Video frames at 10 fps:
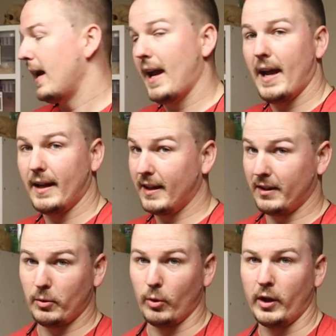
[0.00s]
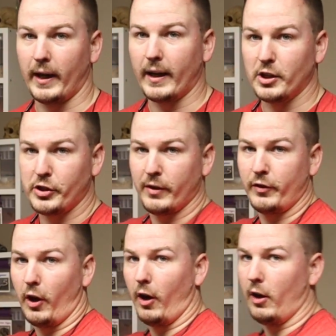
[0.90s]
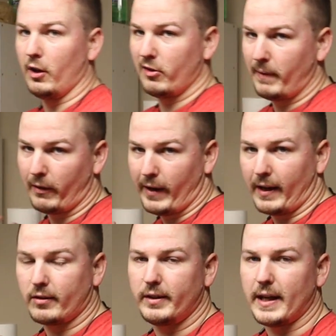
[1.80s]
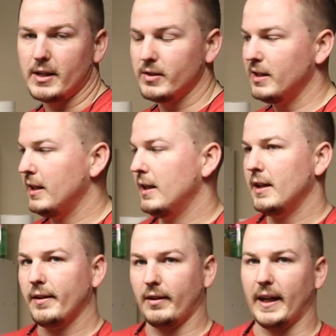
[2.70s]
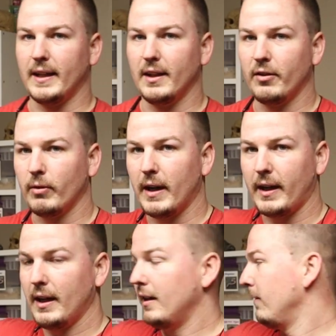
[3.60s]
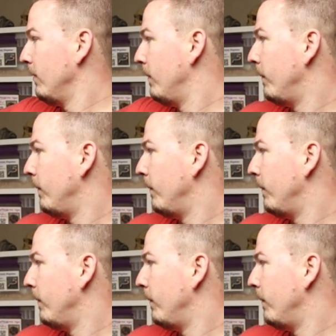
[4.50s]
and get to work. I got to shift all of my racks down, slide this rack in